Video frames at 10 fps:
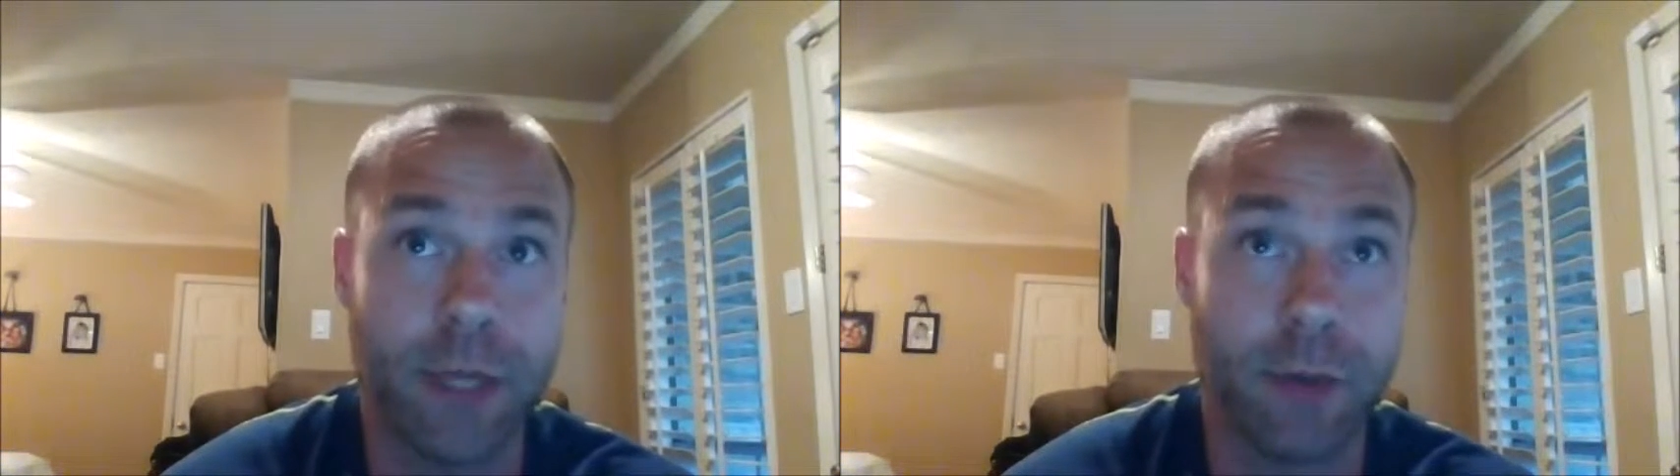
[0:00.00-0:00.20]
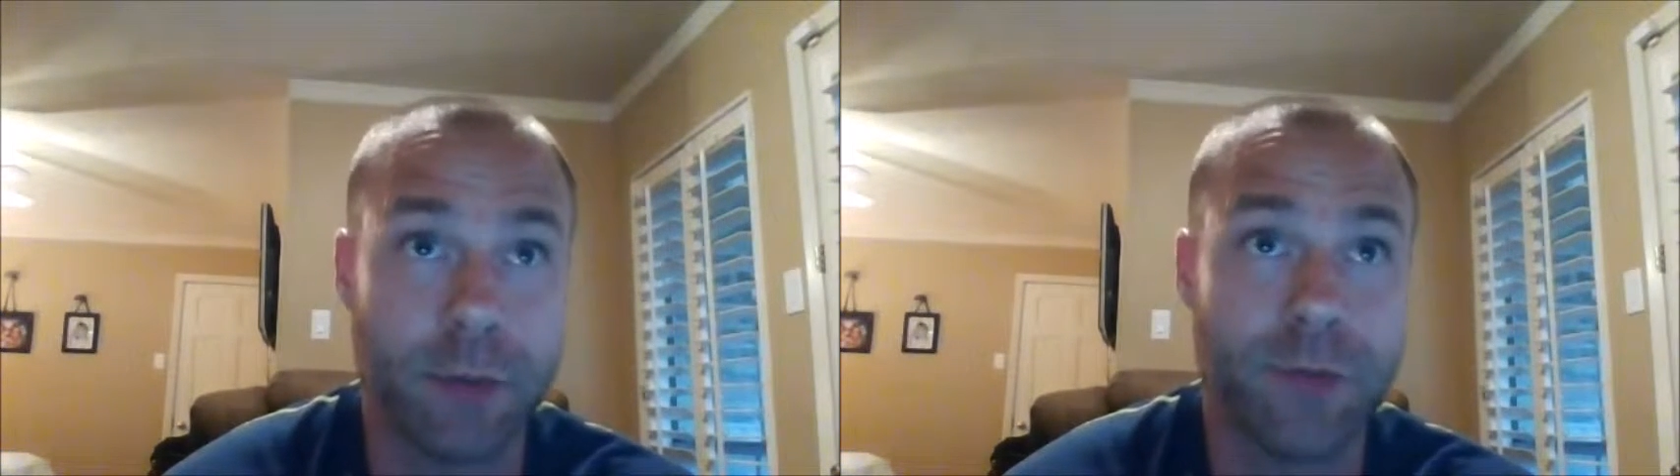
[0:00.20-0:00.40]

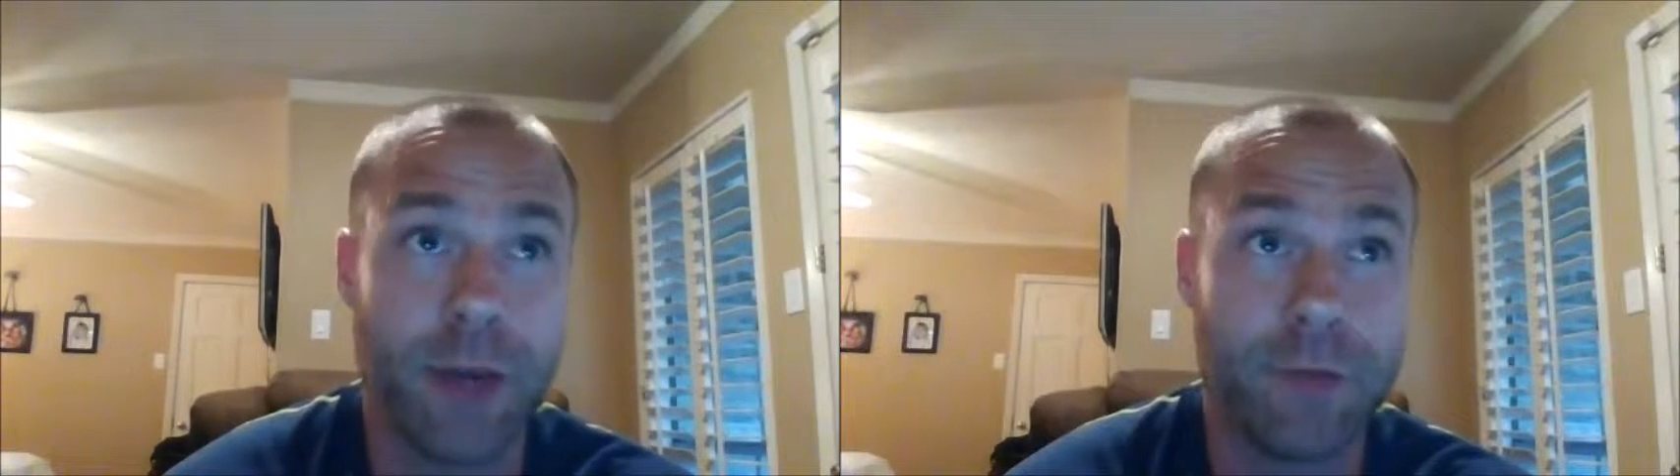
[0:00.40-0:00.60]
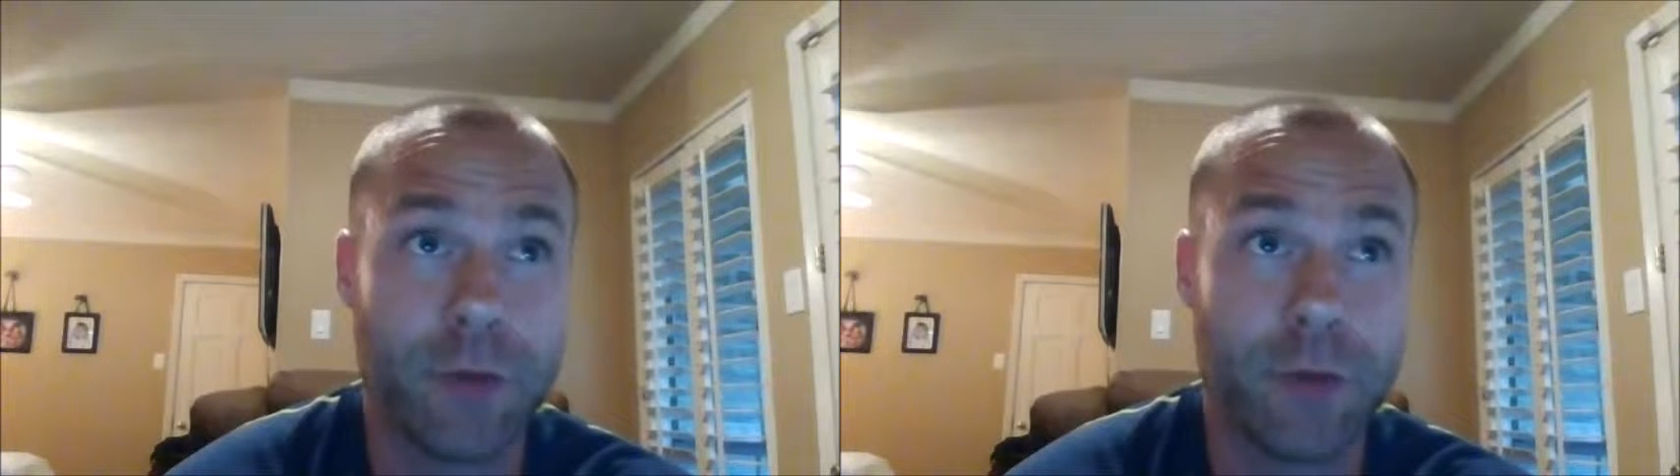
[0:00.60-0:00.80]
Yeah, it was
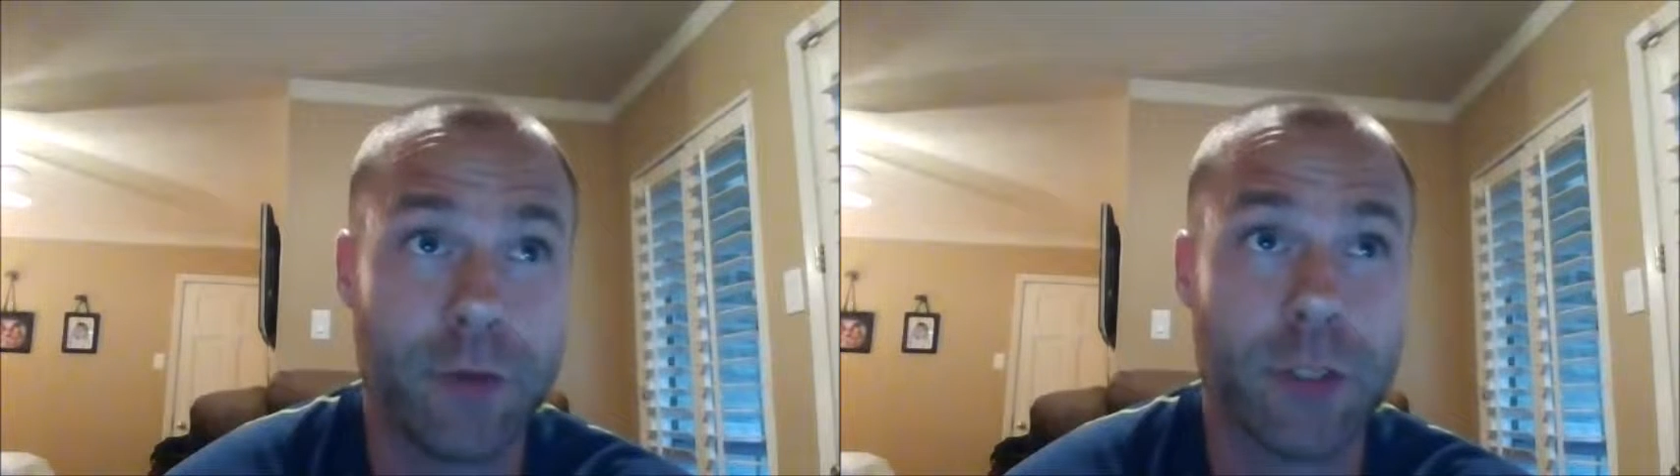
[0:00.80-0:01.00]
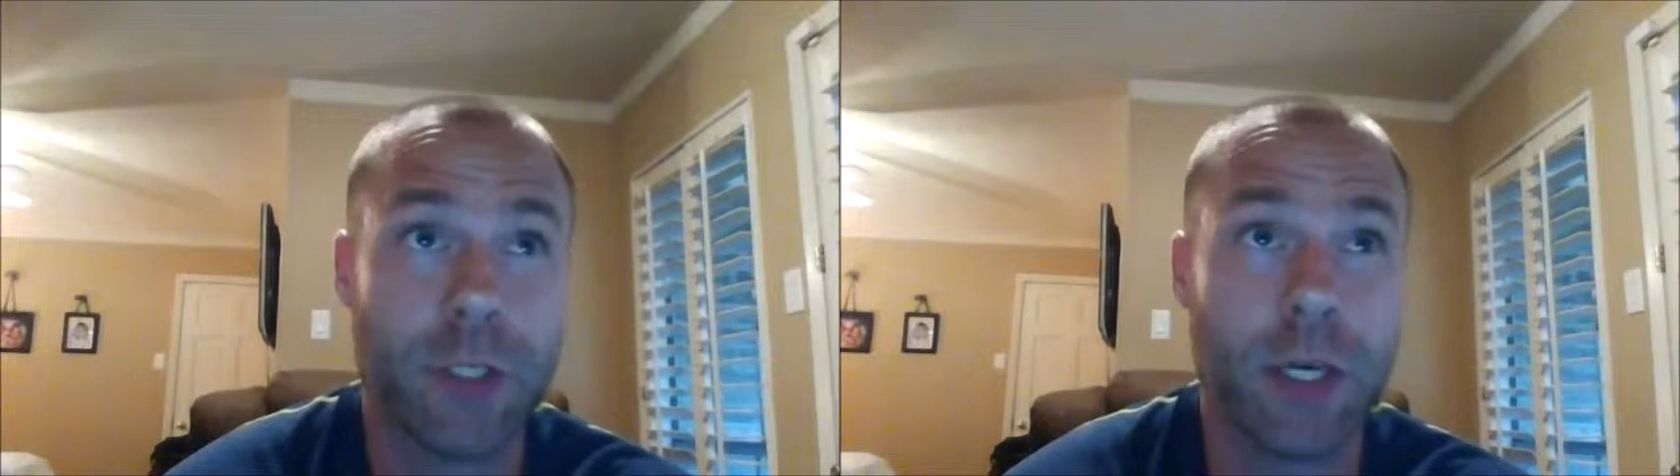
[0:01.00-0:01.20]
5 years